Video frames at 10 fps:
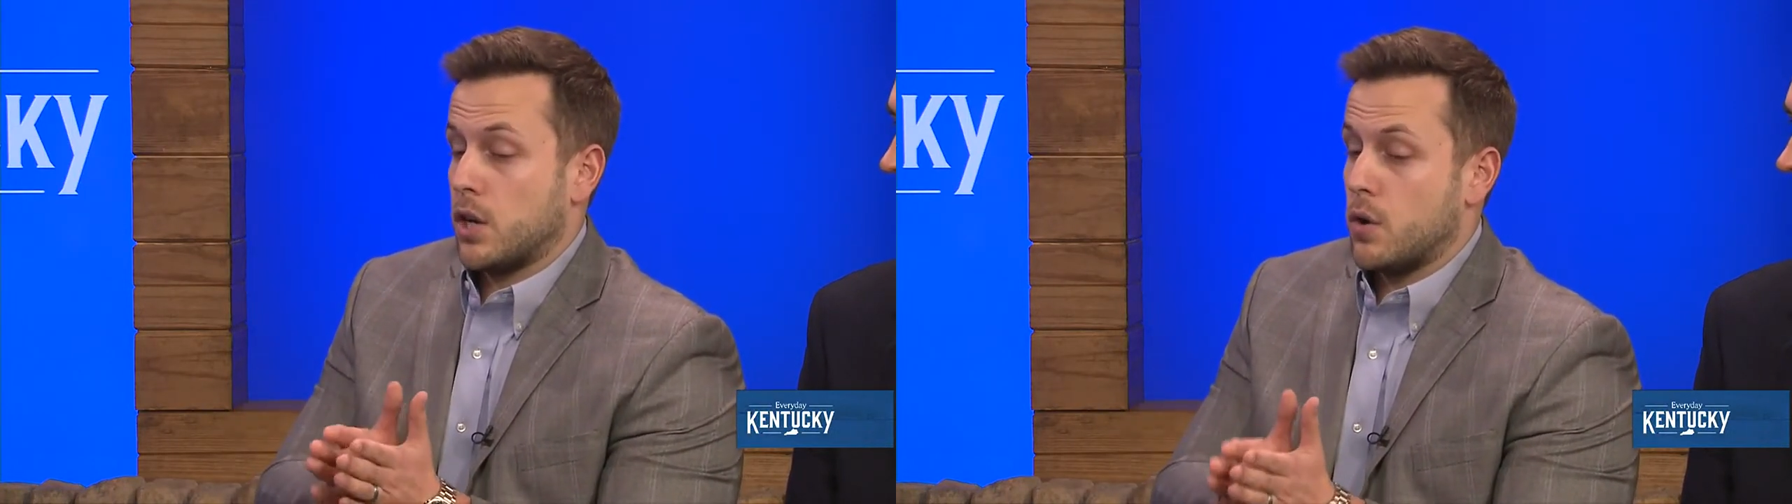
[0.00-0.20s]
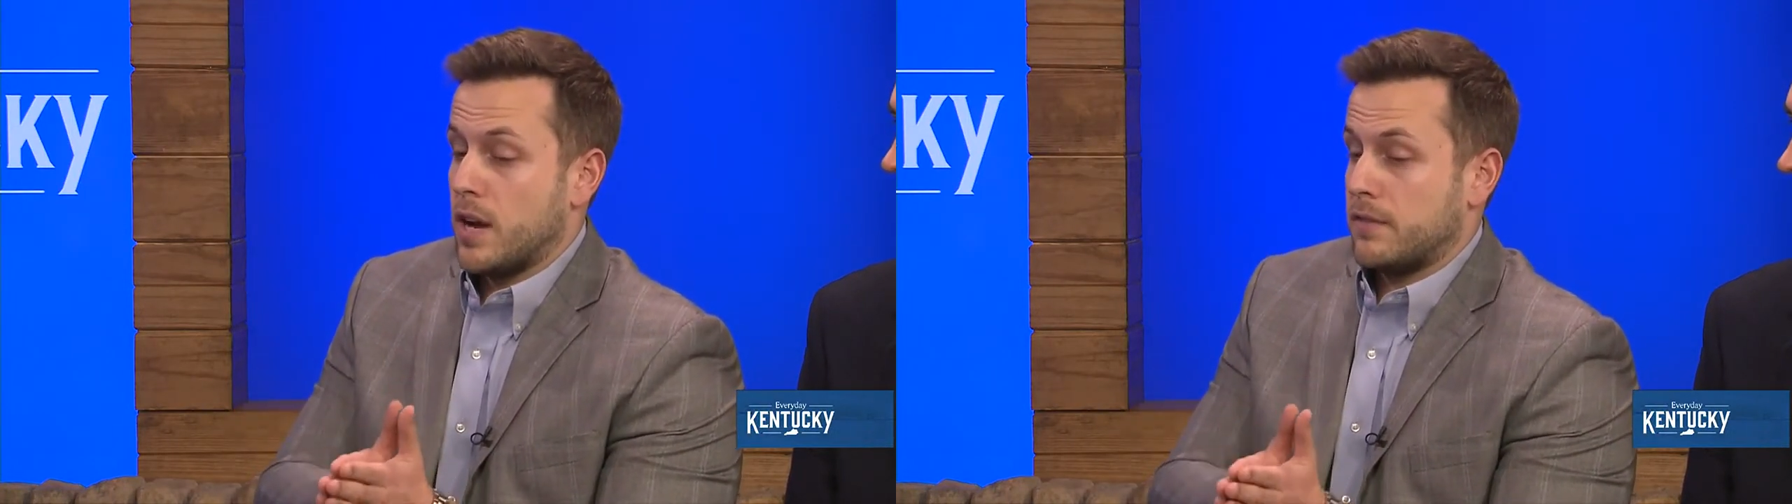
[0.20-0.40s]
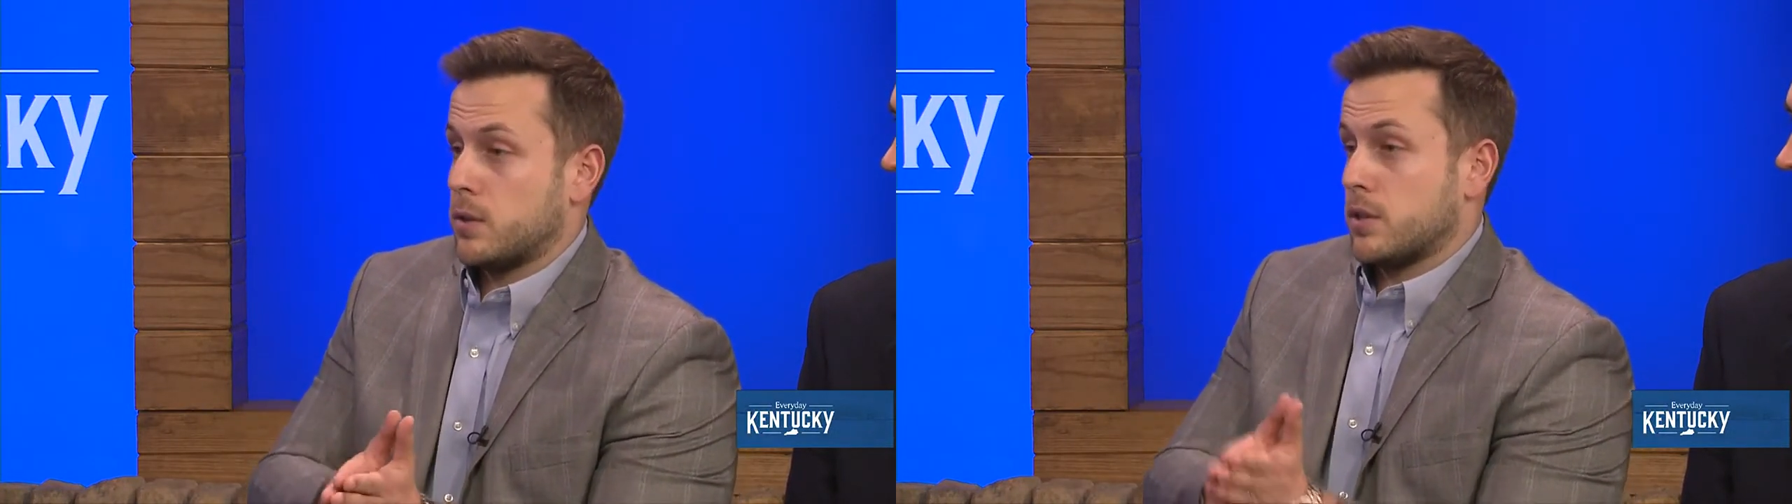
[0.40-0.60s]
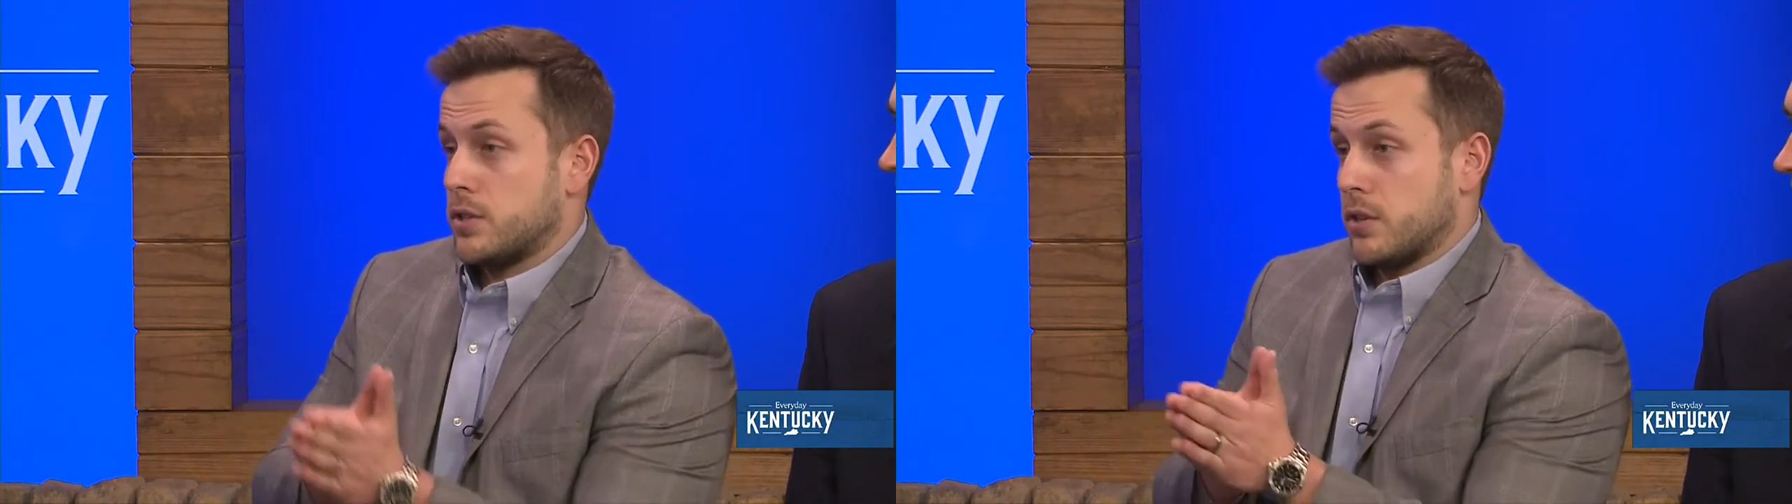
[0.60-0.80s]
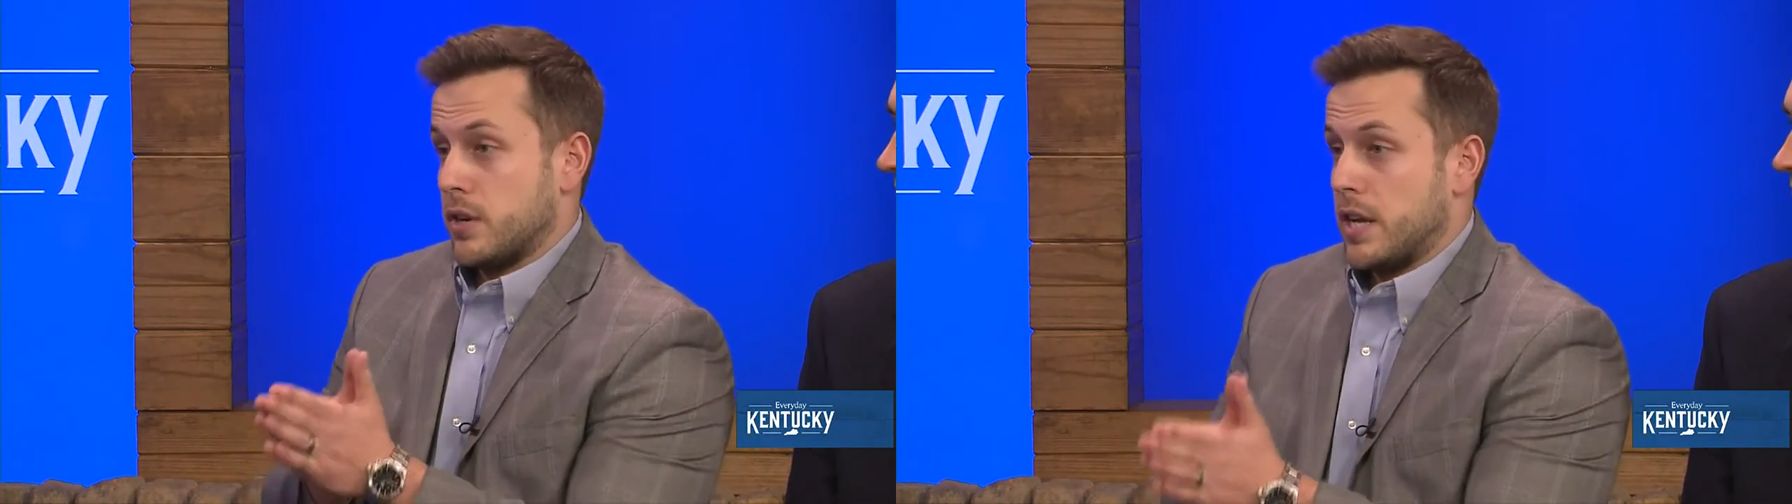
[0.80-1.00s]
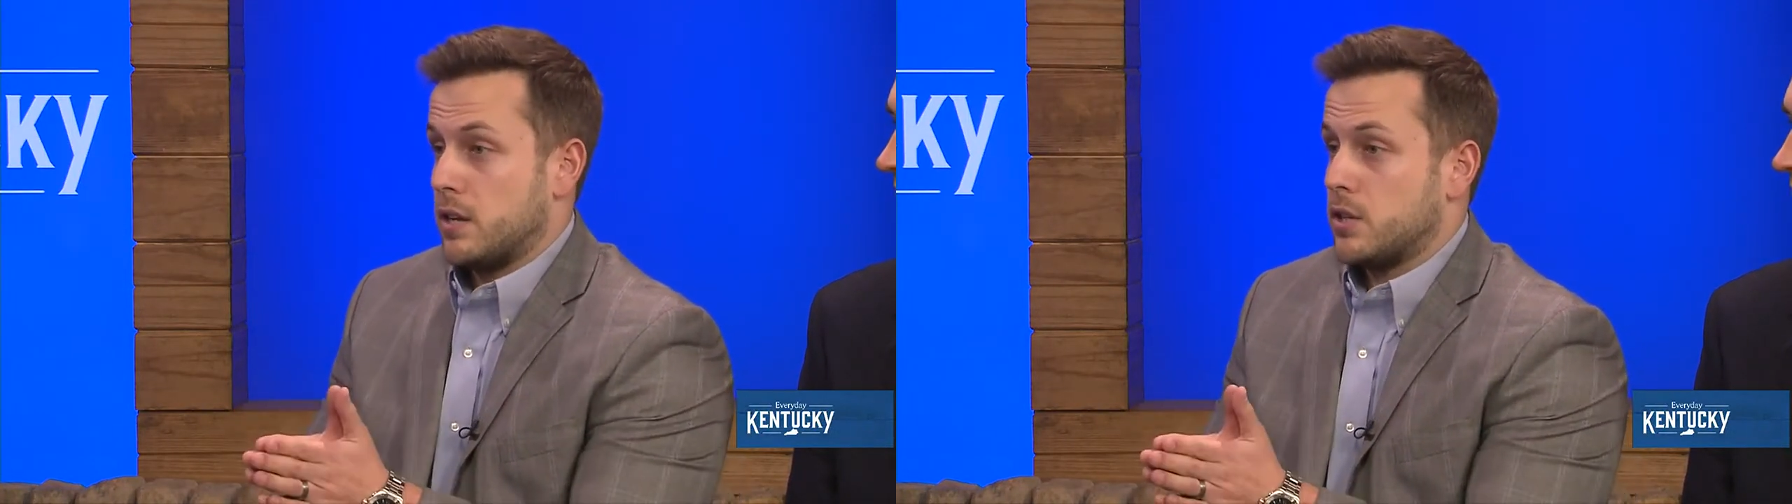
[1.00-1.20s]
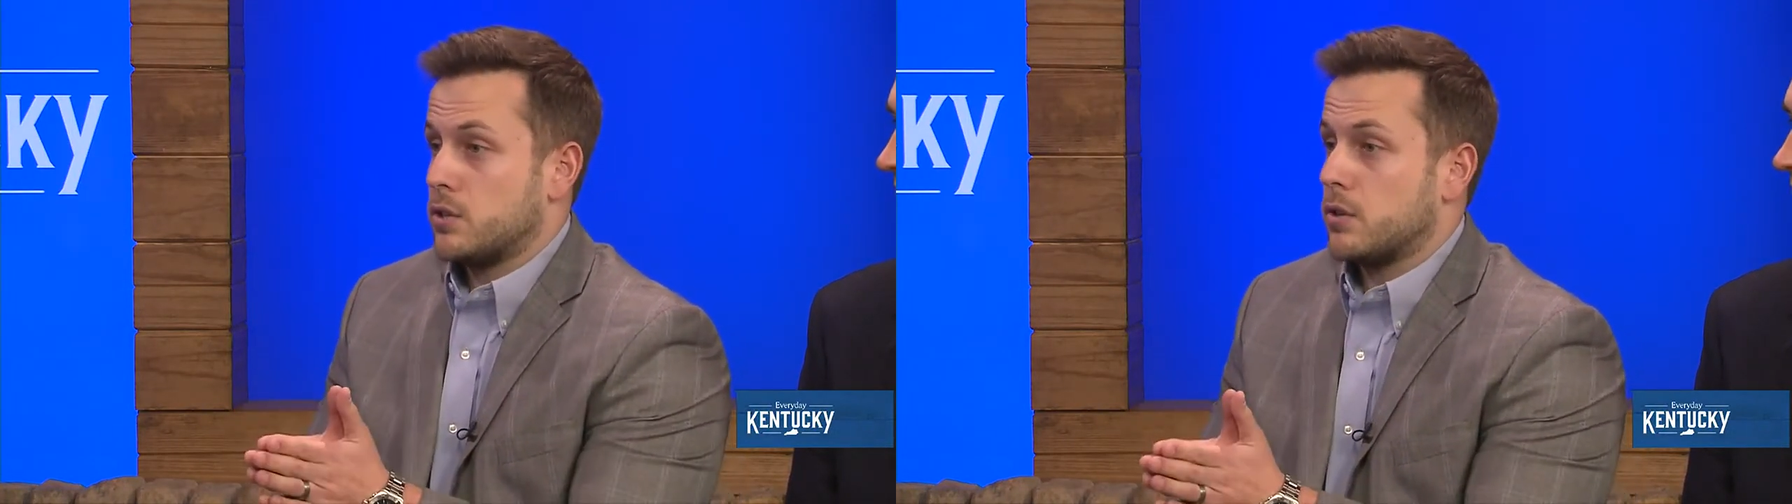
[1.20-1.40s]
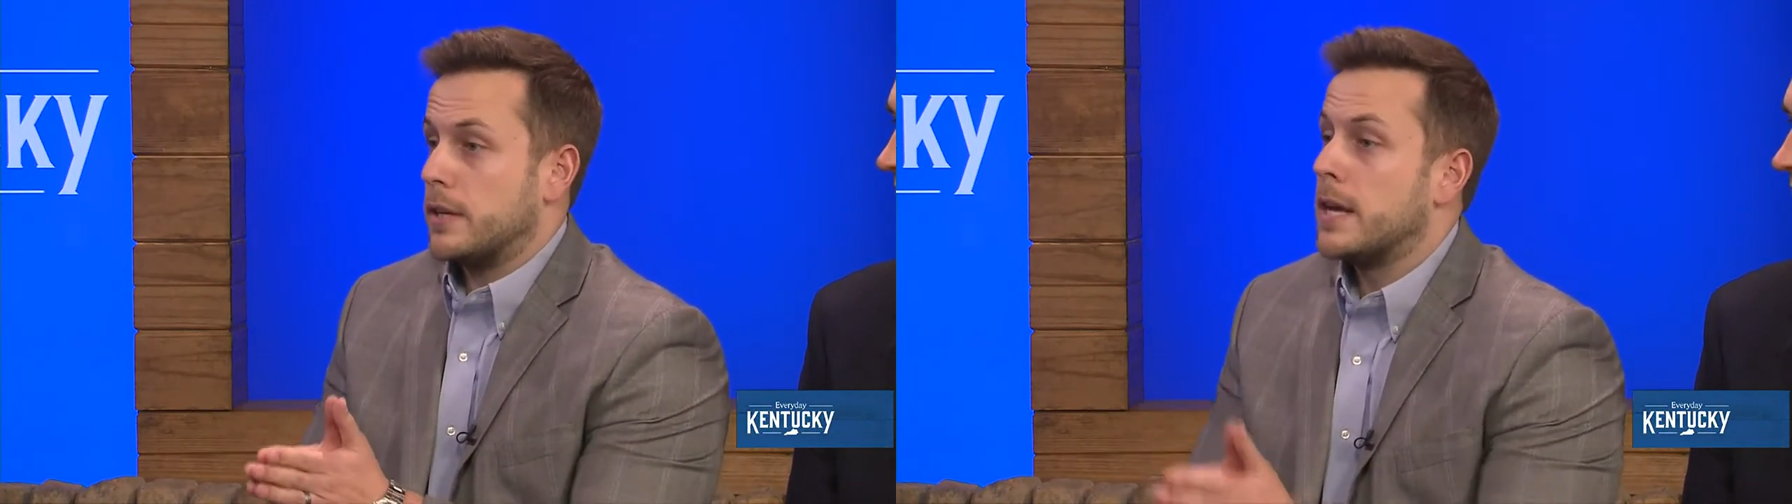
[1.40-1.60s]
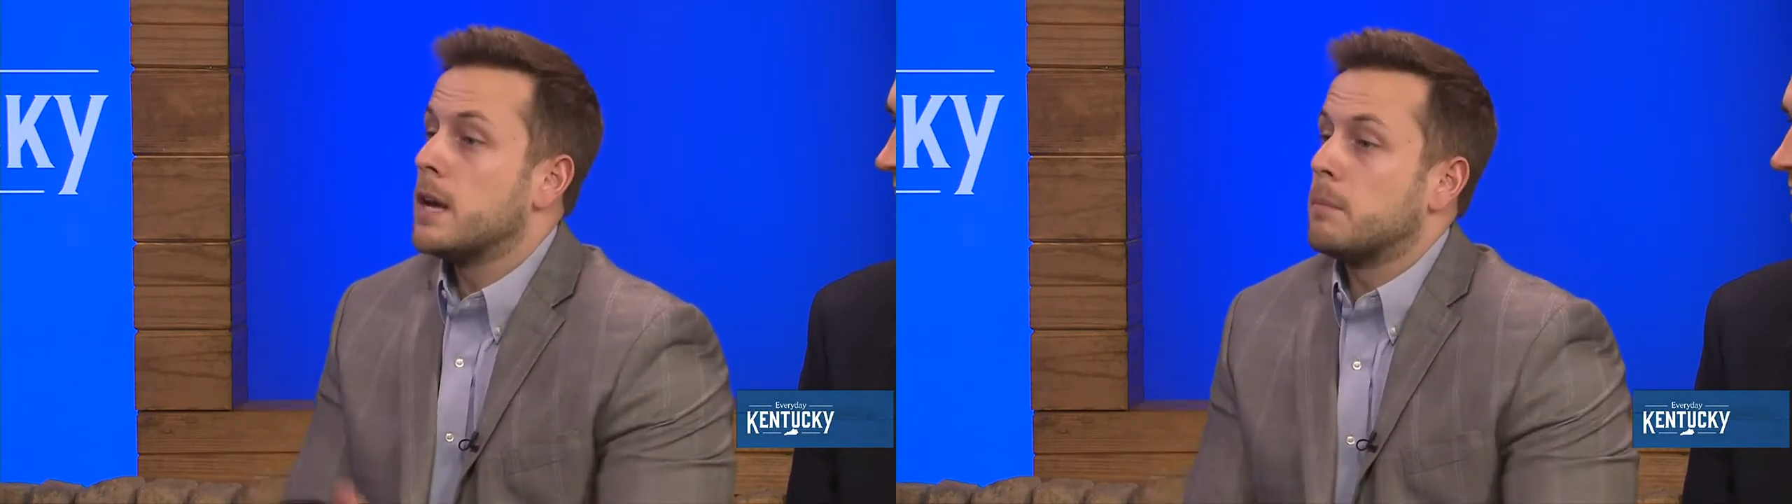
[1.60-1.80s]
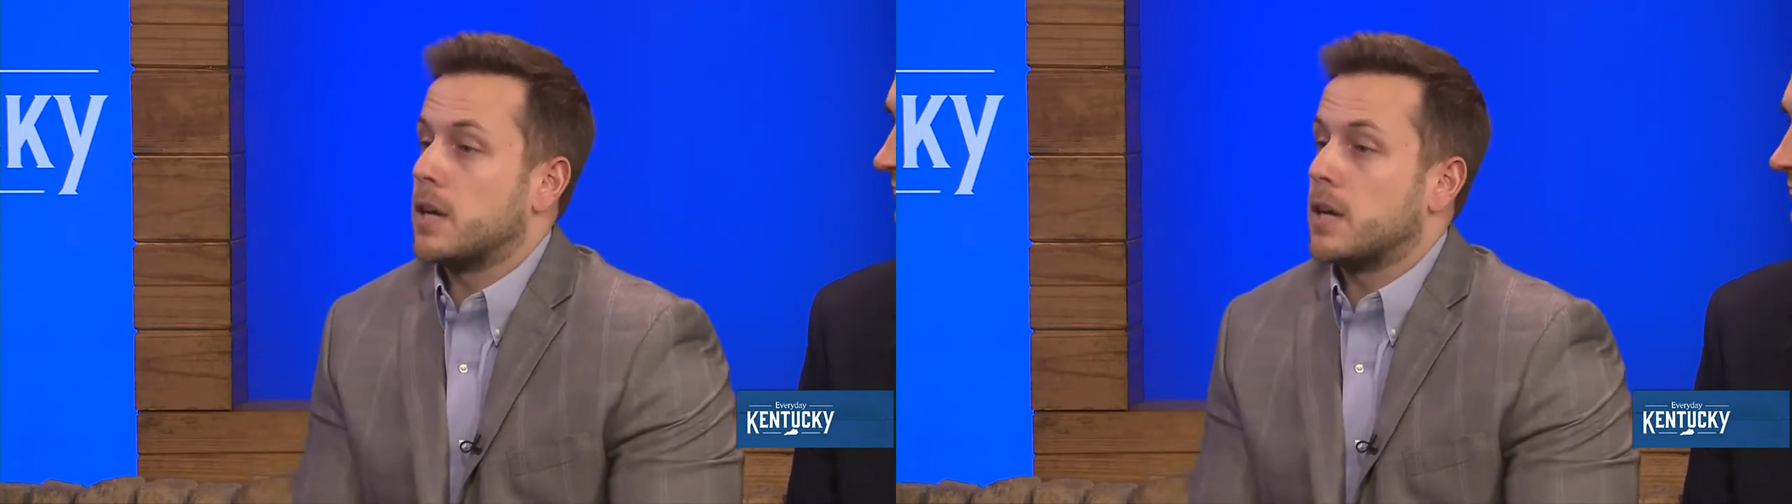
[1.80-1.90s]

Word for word: go after a certain industry,